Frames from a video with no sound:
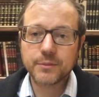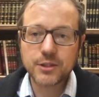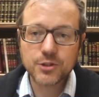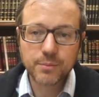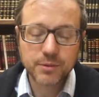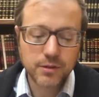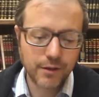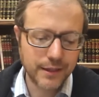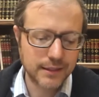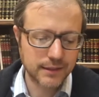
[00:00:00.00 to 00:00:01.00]
Egypt.
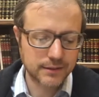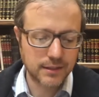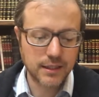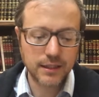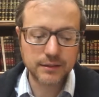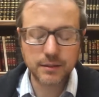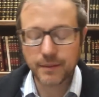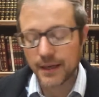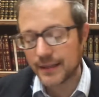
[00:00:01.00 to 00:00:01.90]
All right, that's the debate.